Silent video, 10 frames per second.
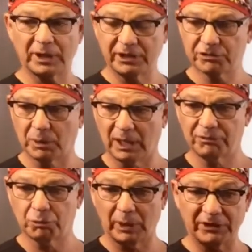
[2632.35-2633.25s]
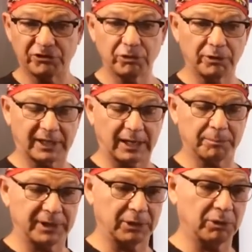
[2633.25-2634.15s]
so it gives you an idea of how
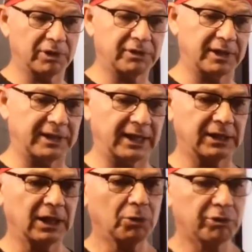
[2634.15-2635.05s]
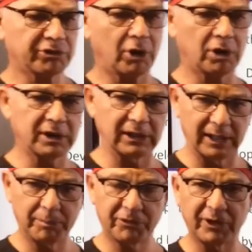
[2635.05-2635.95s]
big that is. That's the tibial
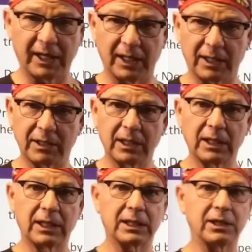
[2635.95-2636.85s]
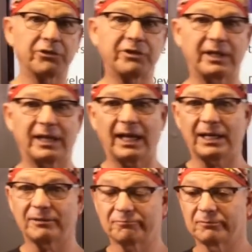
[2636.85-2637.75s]
plate. That's a femoral plate, which is
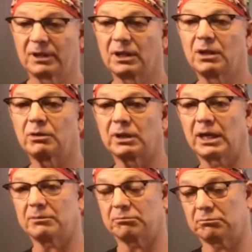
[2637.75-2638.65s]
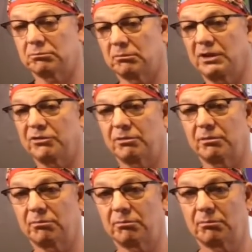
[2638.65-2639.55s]
165 millimeters, a little
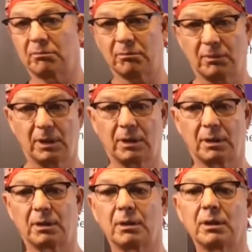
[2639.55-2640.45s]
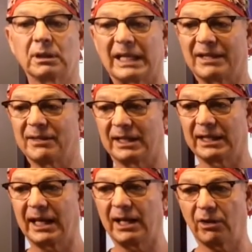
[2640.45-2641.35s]
bit bigger. And there's Dr.
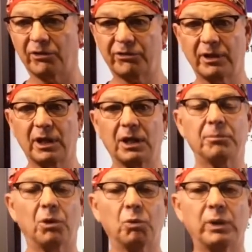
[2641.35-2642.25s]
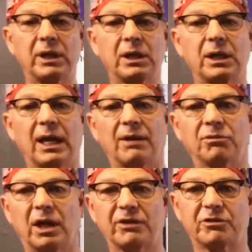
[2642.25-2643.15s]
Shannon here with me, and this is on
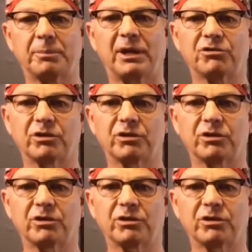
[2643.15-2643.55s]
the day we implanted